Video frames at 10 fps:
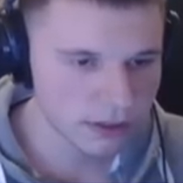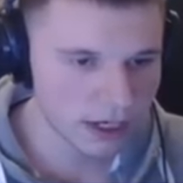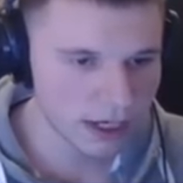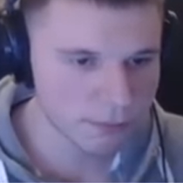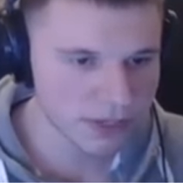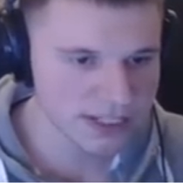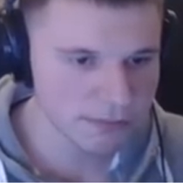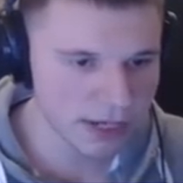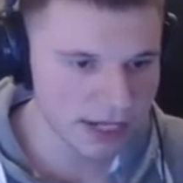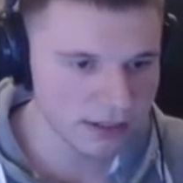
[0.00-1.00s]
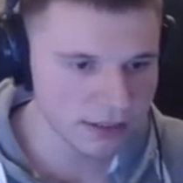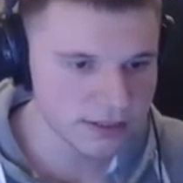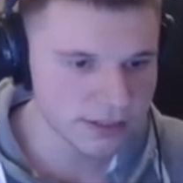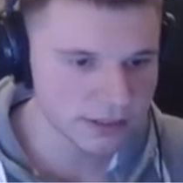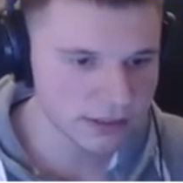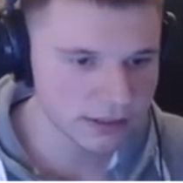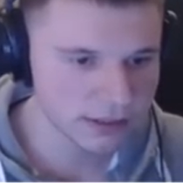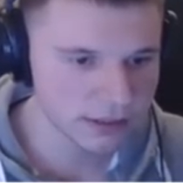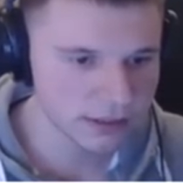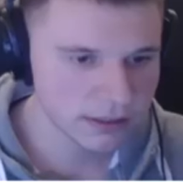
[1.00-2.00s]
Uh, pressing buttons.
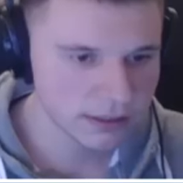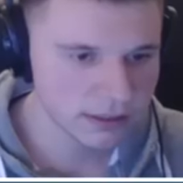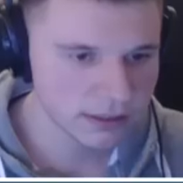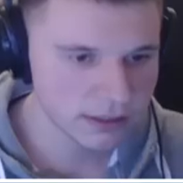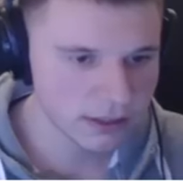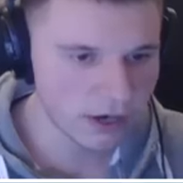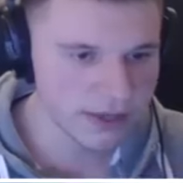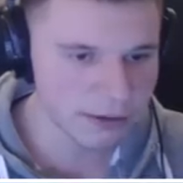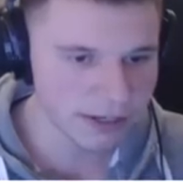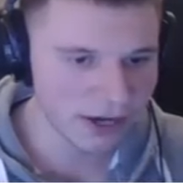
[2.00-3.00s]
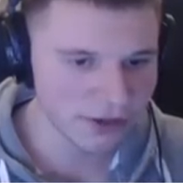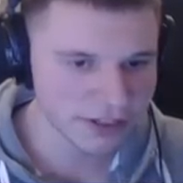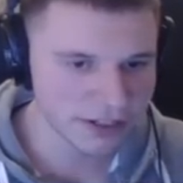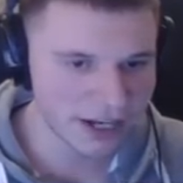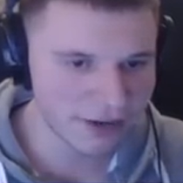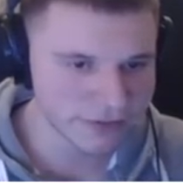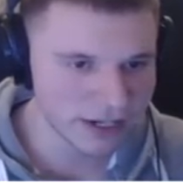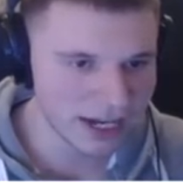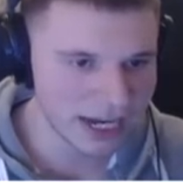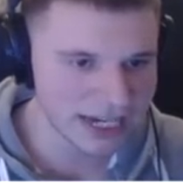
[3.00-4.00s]
Oh, there we go. It turned off.
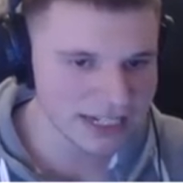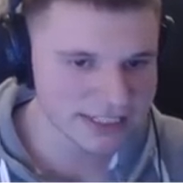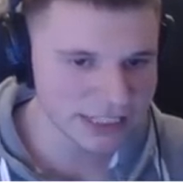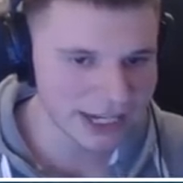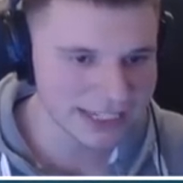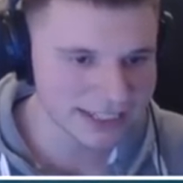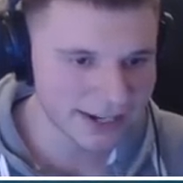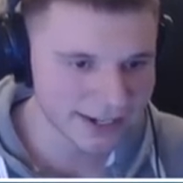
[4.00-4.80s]
Uh, I just saw this